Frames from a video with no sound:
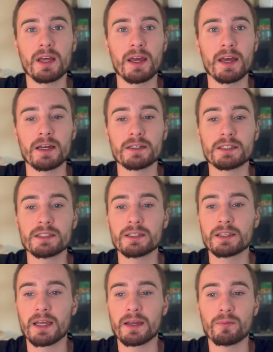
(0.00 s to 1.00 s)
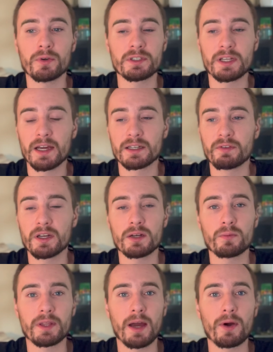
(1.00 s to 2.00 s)
and they were deactivated
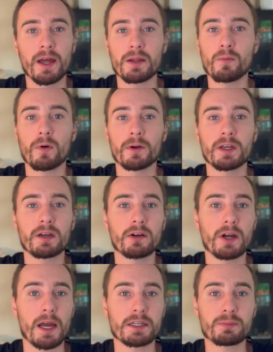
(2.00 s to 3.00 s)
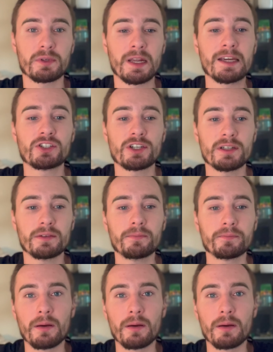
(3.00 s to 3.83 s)
without any warning or explanation.